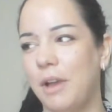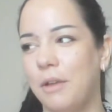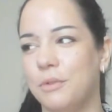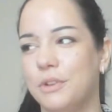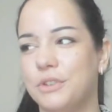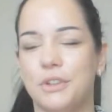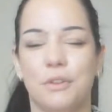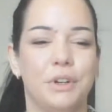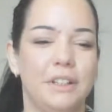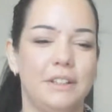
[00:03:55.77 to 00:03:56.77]
I was
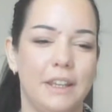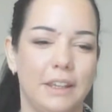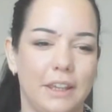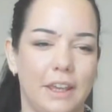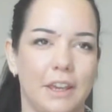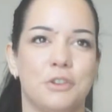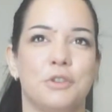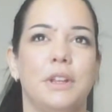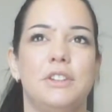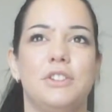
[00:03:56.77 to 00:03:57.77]
already thinking,
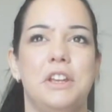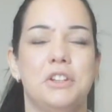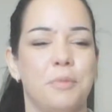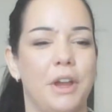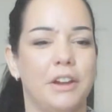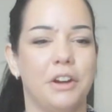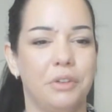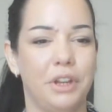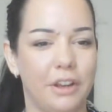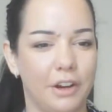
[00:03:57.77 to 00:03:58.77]
should I change my
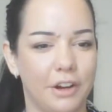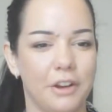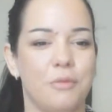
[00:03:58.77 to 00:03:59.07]
career?